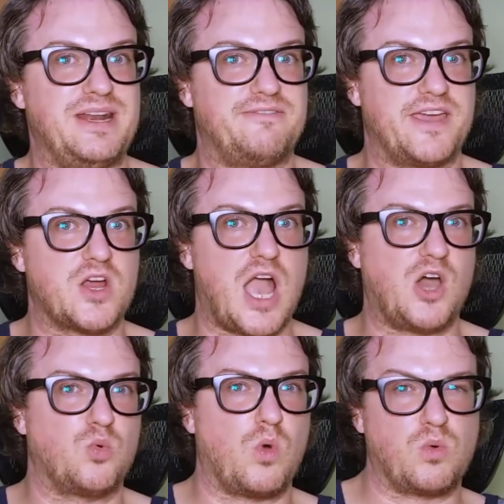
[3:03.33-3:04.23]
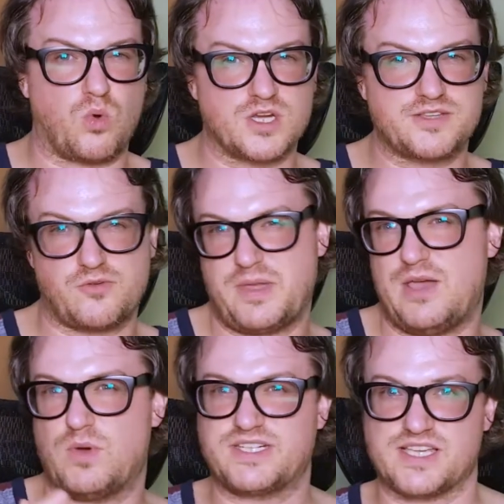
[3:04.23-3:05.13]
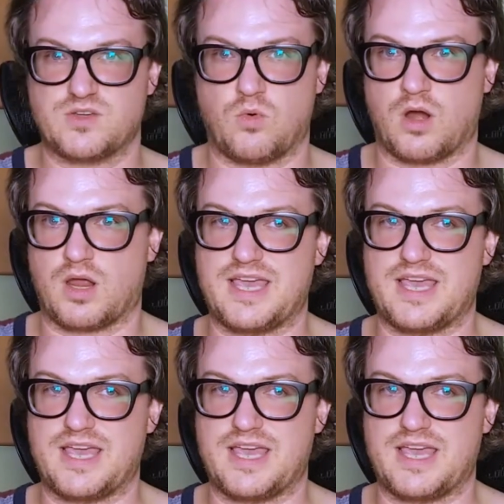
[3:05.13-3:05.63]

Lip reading: figure out what works for me and what doesn't work.